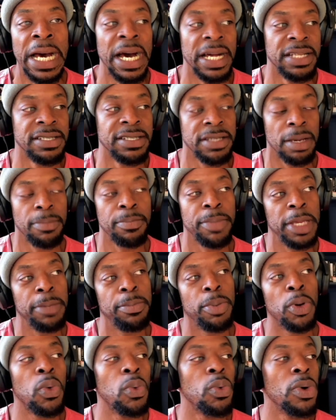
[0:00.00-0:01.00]
and some
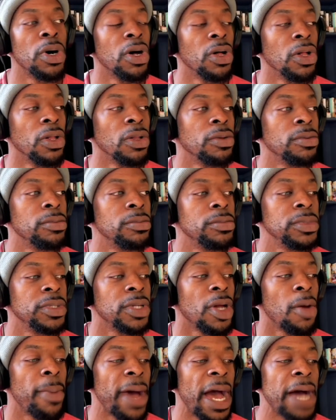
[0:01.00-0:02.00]
people will,
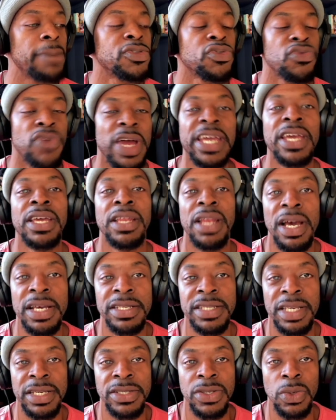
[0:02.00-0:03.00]
perhaps recognize
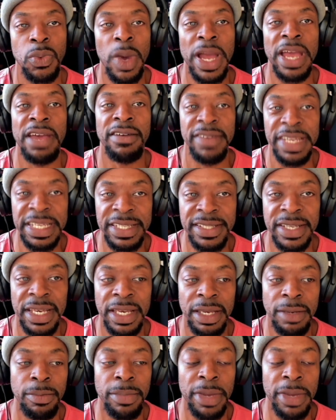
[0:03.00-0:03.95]
it as a way of eating,